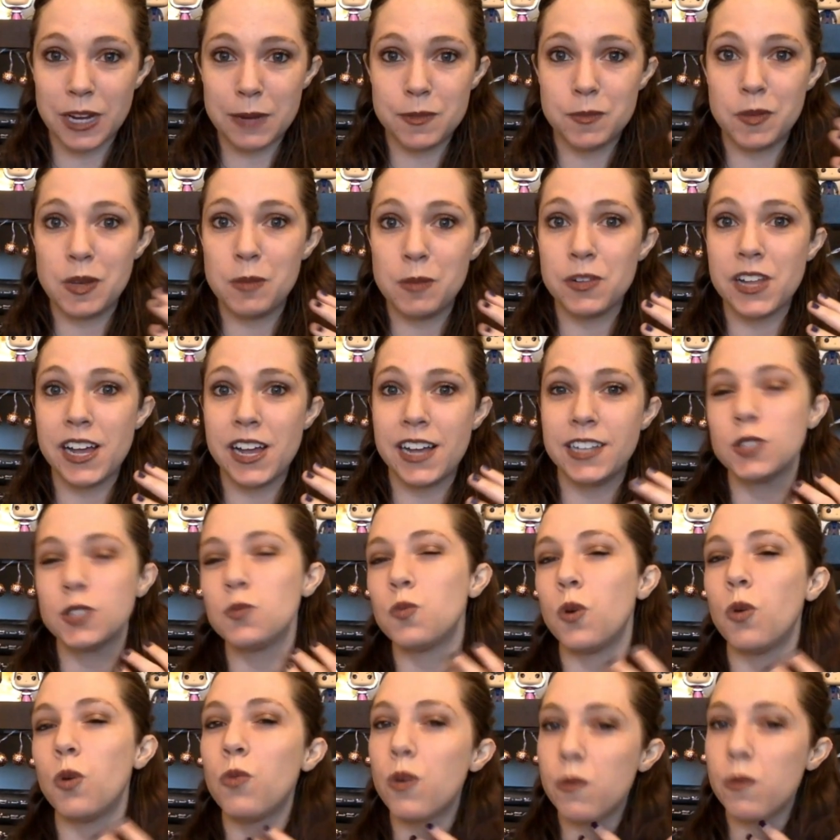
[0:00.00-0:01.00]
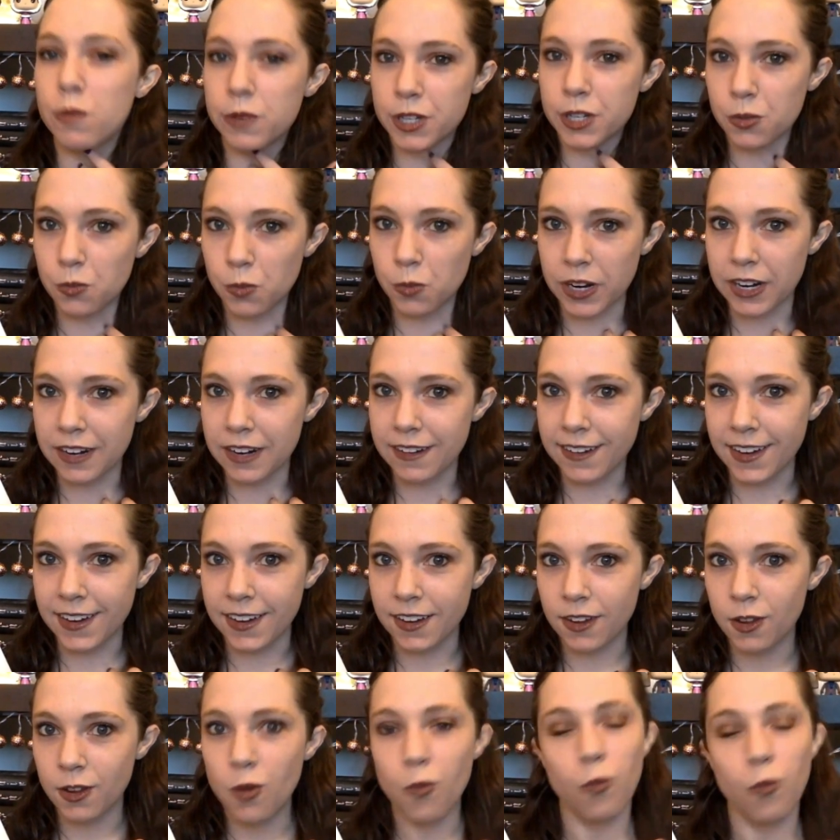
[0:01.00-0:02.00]
raped, people ask, well, what were you
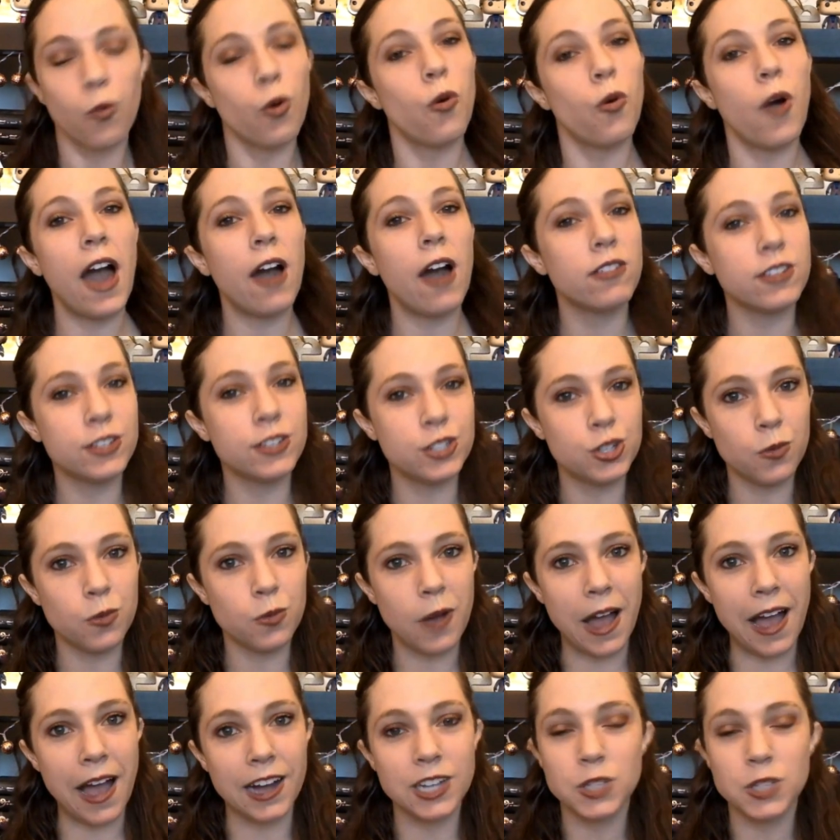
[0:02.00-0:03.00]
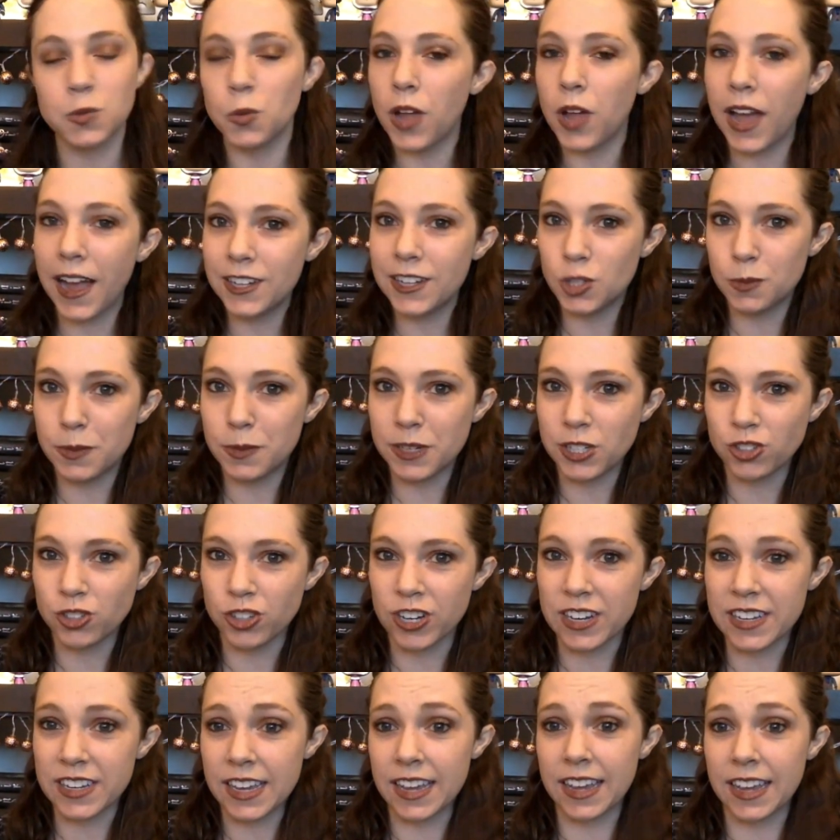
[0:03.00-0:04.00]
wearing? Well, how did you act? Well, had you been
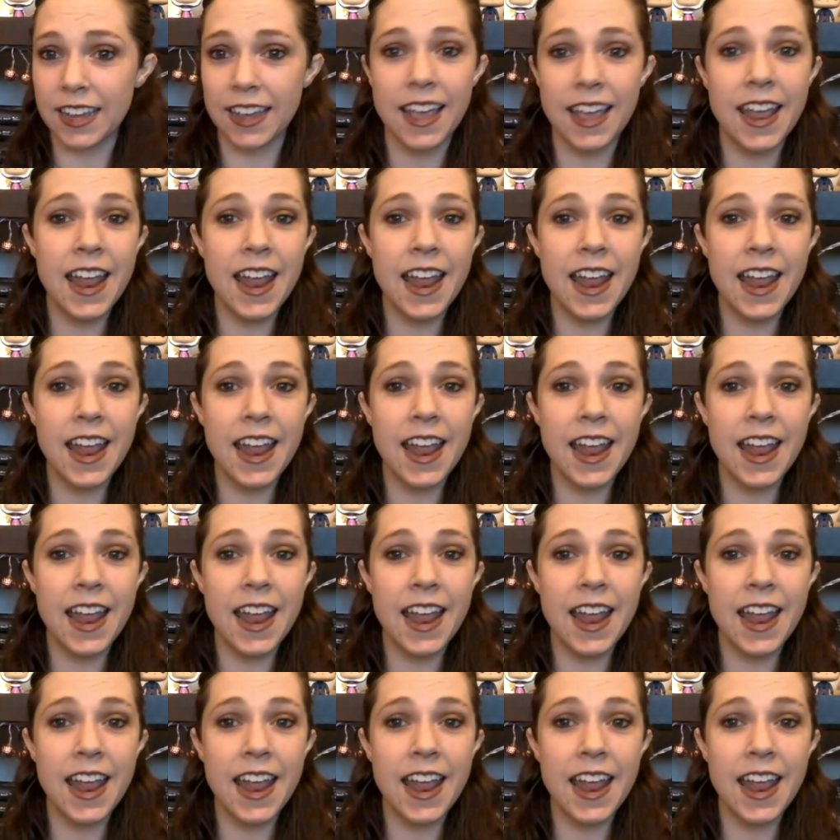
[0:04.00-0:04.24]
drinking?